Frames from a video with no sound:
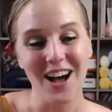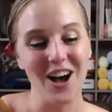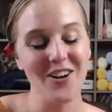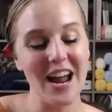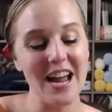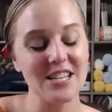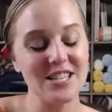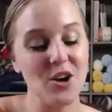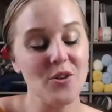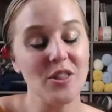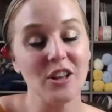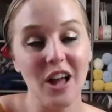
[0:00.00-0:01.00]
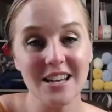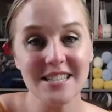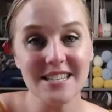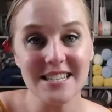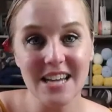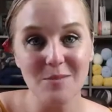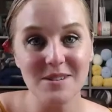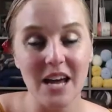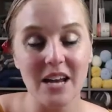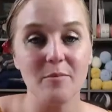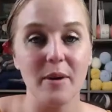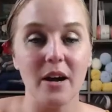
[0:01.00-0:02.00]
All right, so the Lost in Time
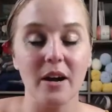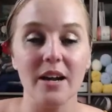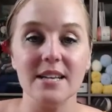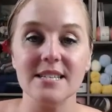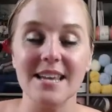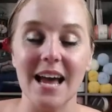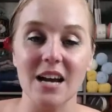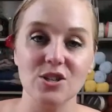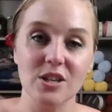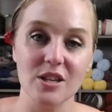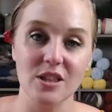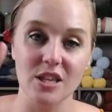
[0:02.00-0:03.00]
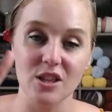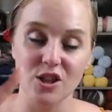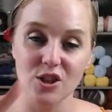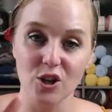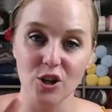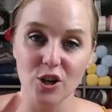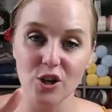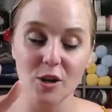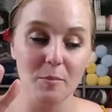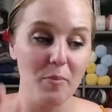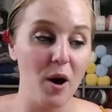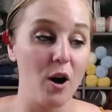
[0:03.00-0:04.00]
teddy bear is actually the third
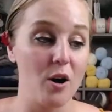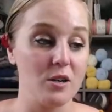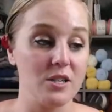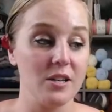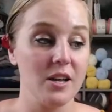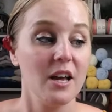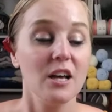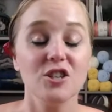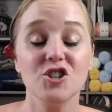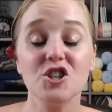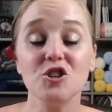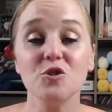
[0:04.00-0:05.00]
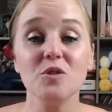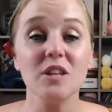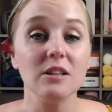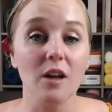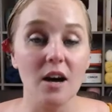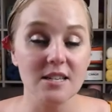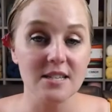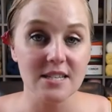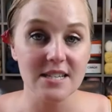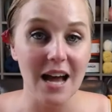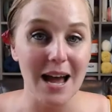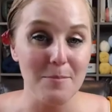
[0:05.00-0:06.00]
part to the Lost in
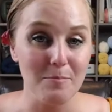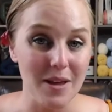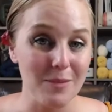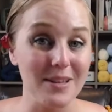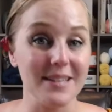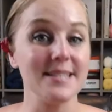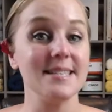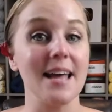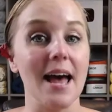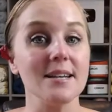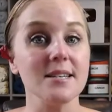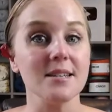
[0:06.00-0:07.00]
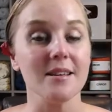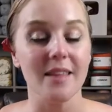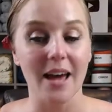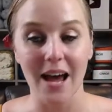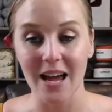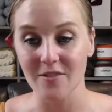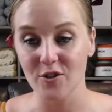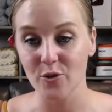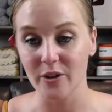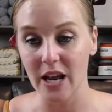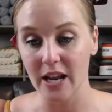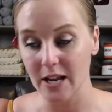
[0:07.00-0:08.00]
Time baby set that I have
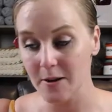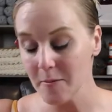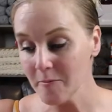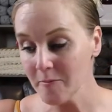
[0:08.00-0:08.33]
created.